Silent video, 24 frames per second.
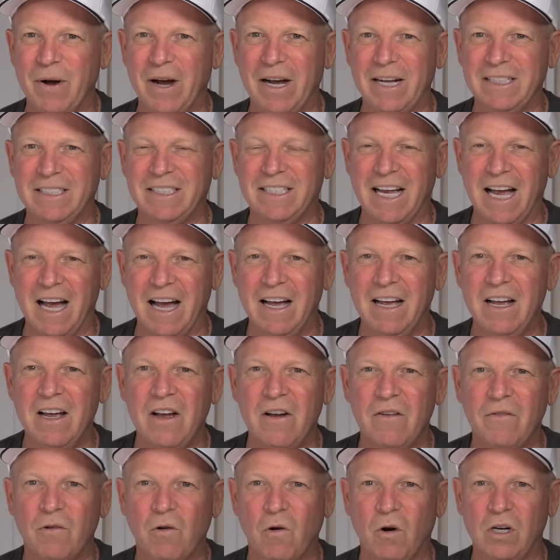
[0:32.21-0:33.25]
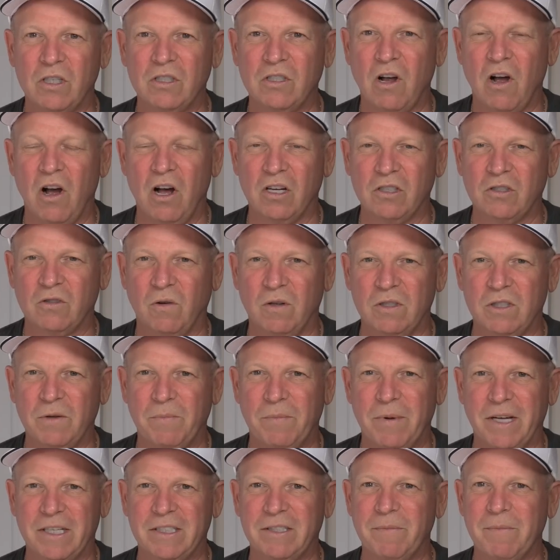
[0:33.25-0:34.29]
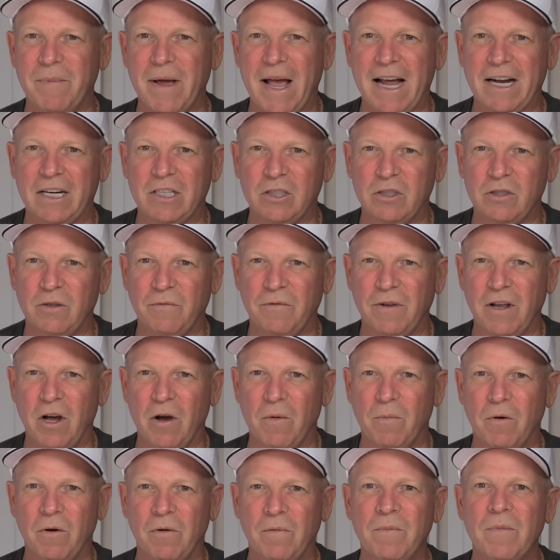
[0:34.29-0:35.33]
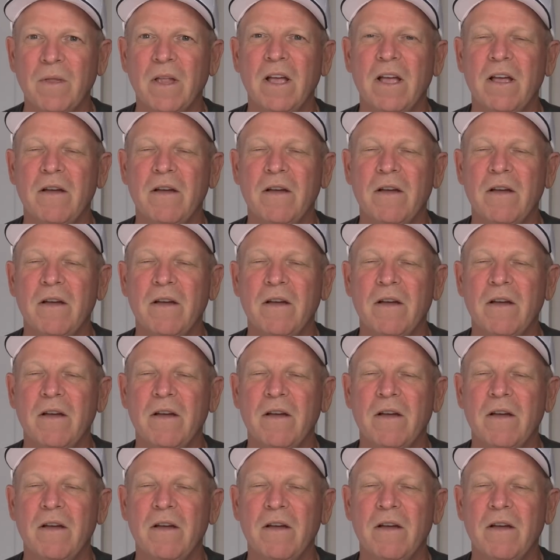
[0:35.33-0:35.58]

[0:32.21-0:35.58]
But of course, all sorts of picks and packages available